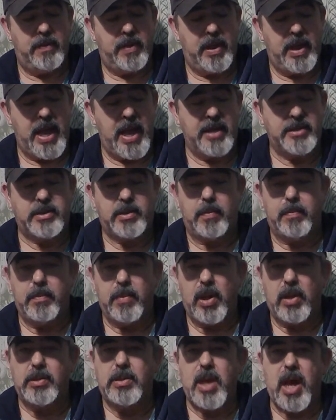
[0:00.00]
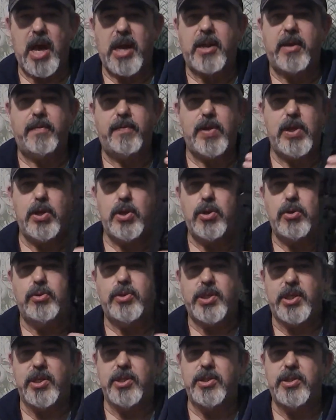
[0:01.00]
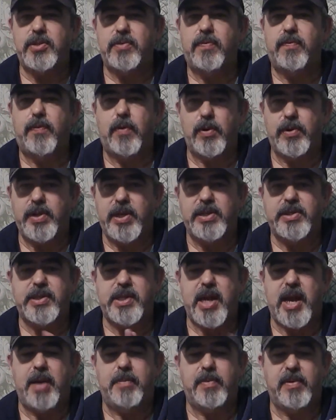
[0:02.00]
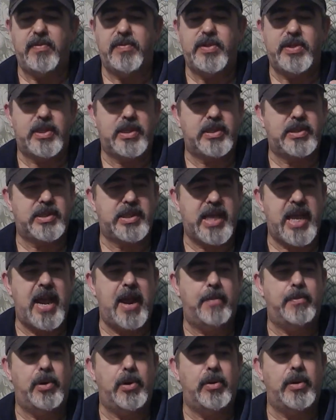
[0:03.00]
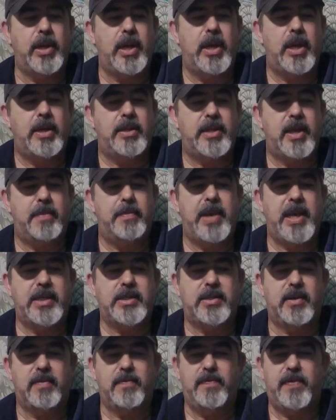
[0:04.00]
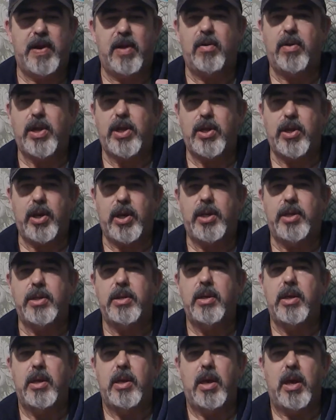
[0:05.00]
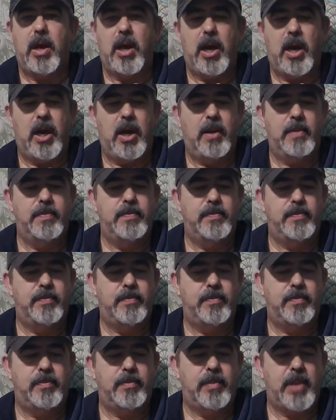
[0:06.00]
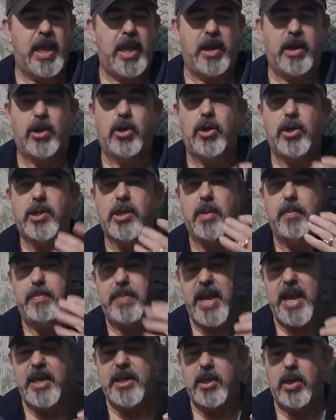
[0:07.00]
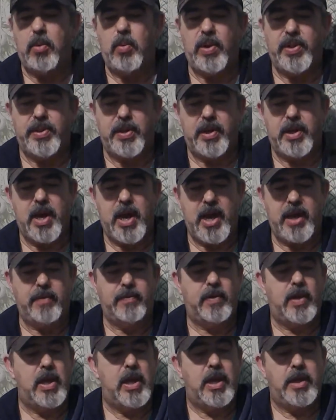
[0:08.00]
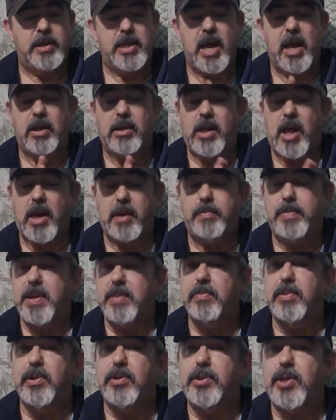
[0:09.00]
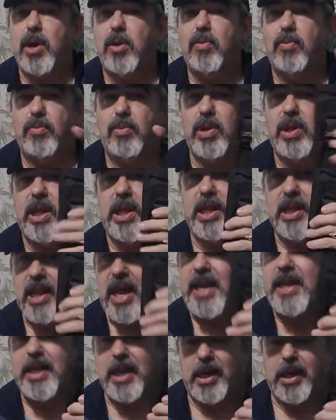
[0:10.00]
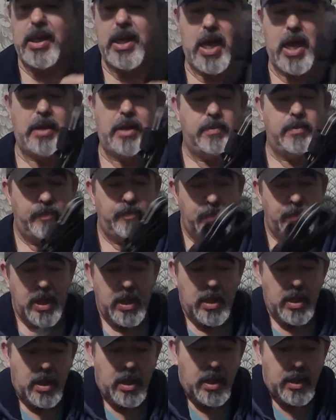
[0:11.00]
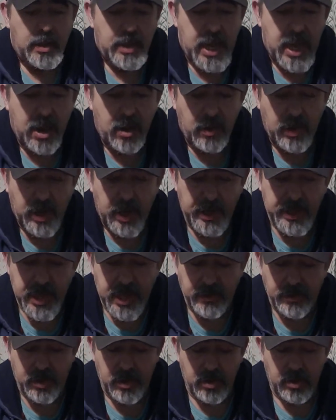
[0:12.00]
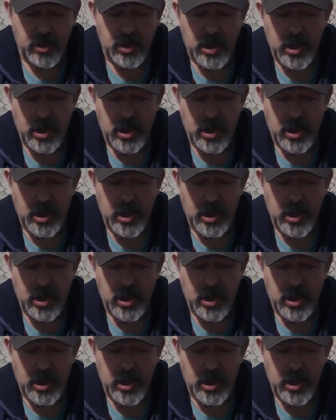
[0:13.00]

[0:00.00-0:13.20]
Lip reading: has a lot of uses for this type of scabbard that makes it very good and a good companion with the knife. Now, a lot of people don't really like it a lot. Now, another